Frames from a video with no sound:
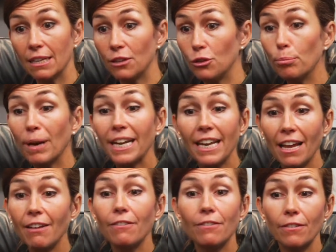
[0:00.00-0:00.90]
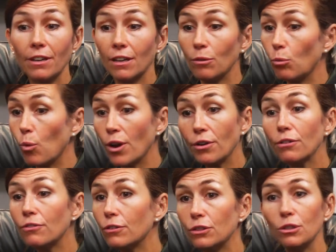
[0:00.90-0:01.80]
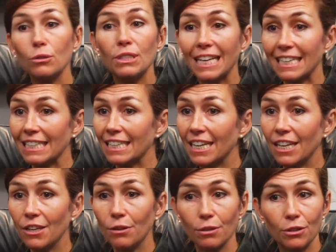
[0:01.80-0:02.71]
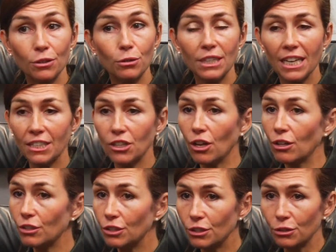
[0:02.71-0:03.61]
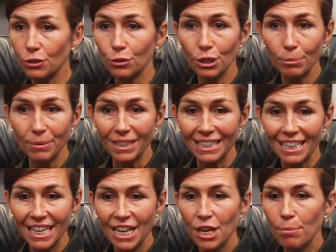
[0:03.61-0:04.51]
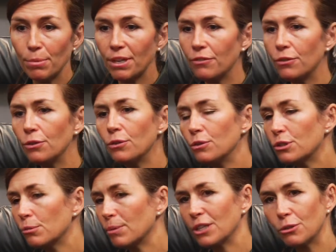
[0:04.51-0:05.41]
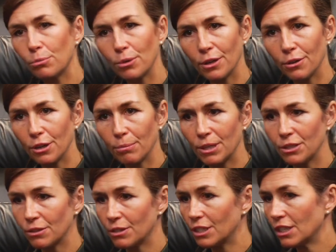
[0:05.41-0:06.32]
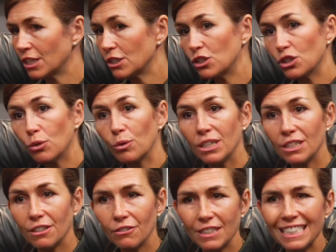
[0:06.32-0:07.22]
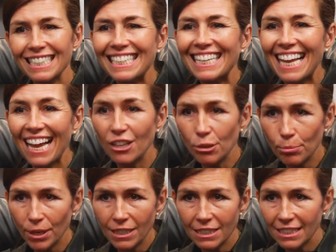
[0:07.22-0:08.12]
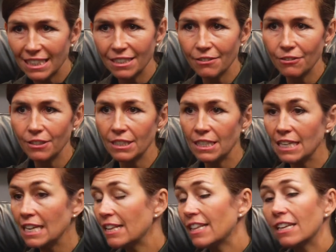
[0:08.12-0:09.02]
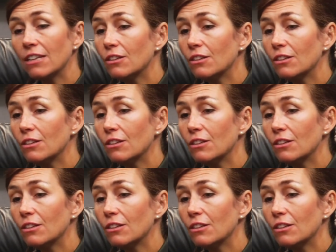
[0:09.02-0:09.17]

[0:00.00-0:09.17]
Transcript: You might have a wonderful new technique or a new technology or treatment, but if you use a patient-reported outcome measure that doesn't show any difference, isn't calibrated to detect difference, then it